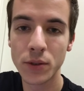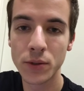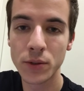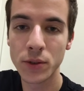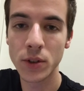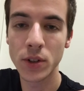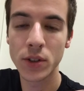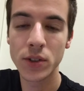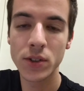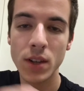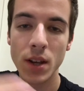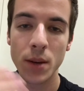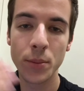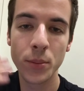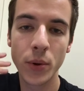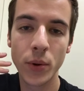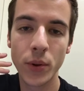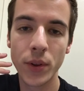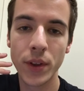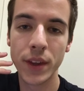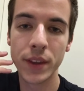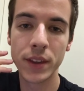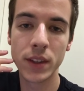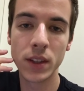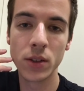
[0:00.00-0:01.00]
for example,
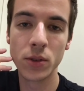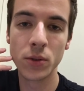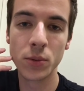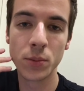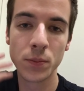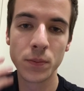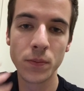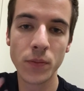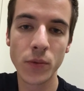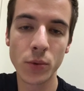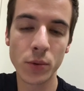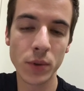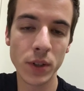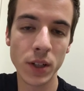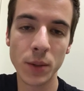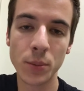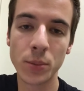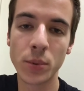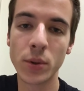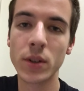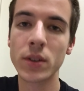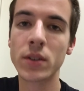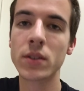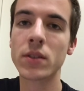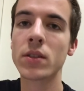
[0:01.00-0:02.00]
and you 3D
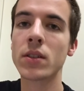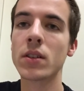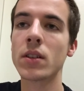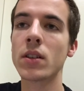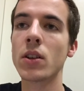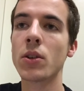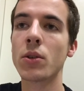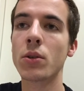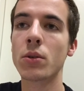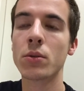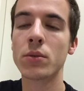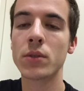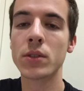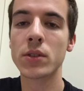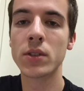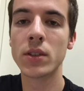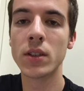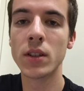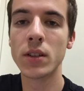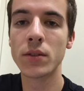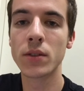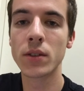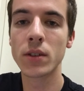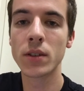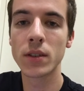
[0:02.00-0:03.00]
print a lower
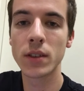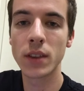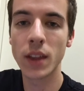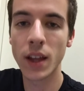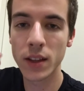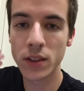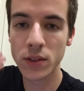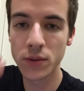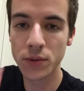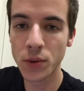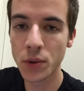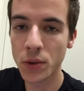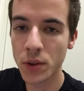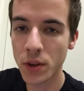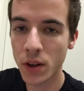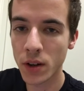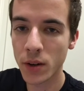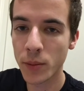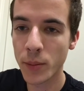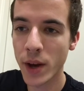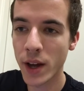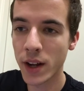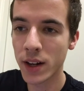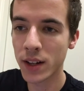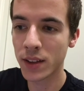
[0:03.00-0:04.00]
receiver that's fully
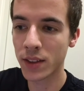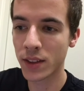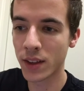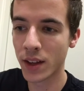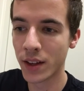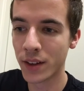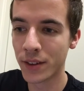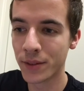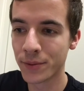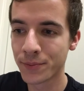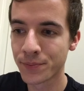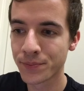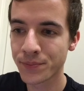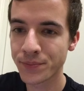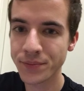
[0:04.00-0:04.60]
automatic, then